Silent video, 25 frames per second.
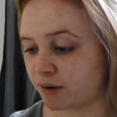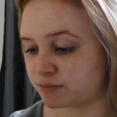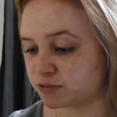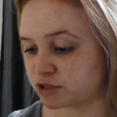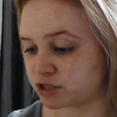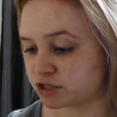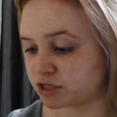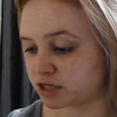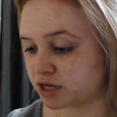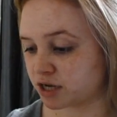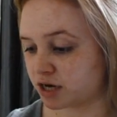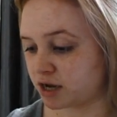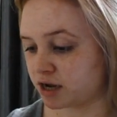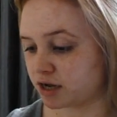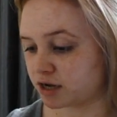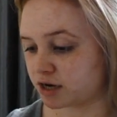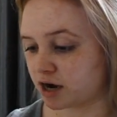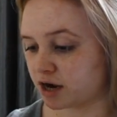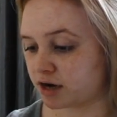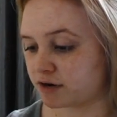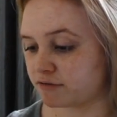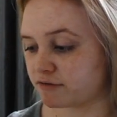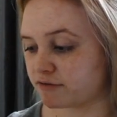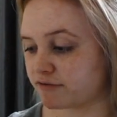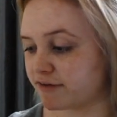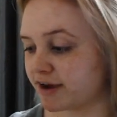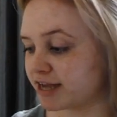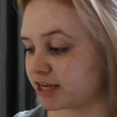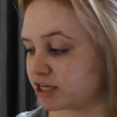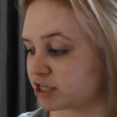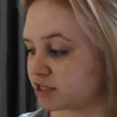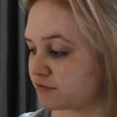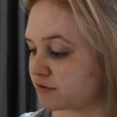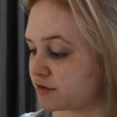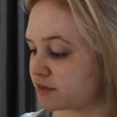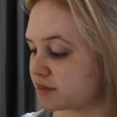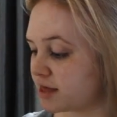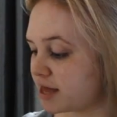I'm just going to kind of
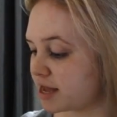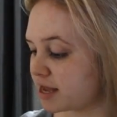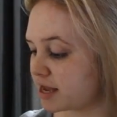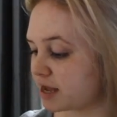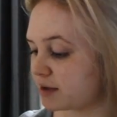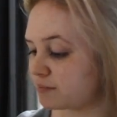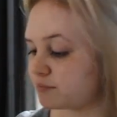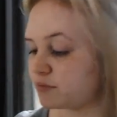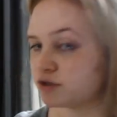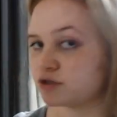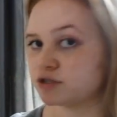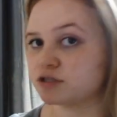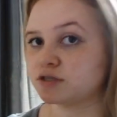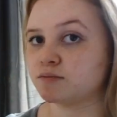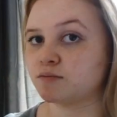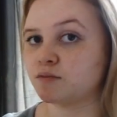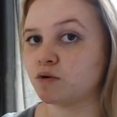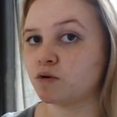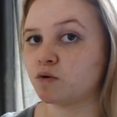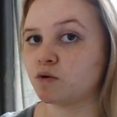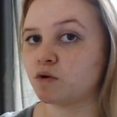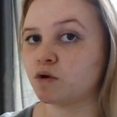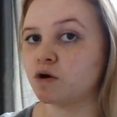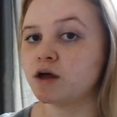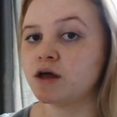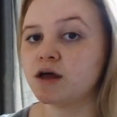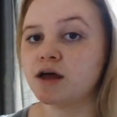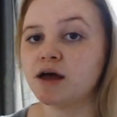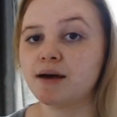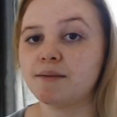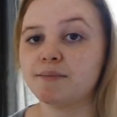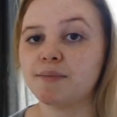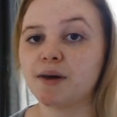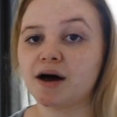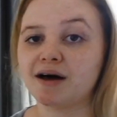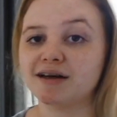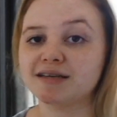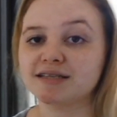arrange everything and put some more
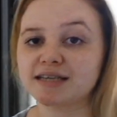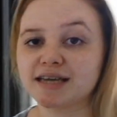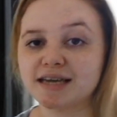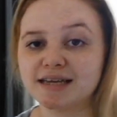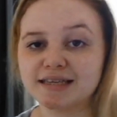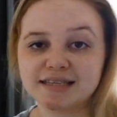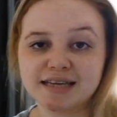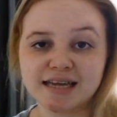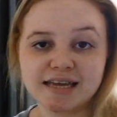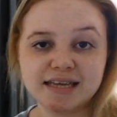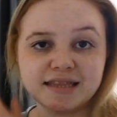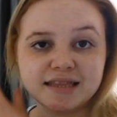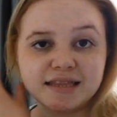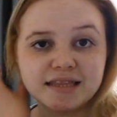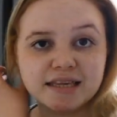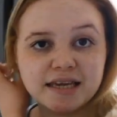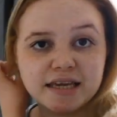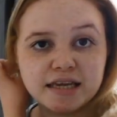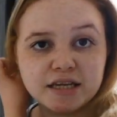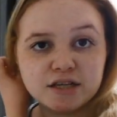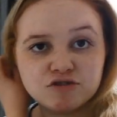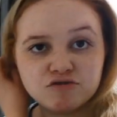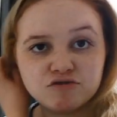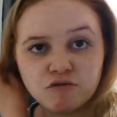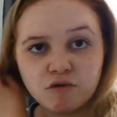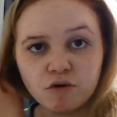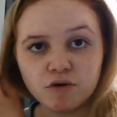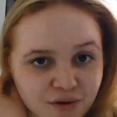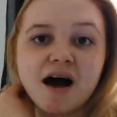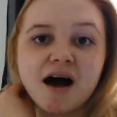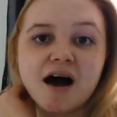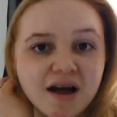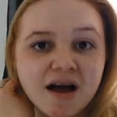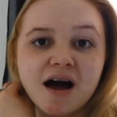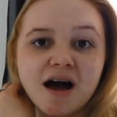baskets in the drawer.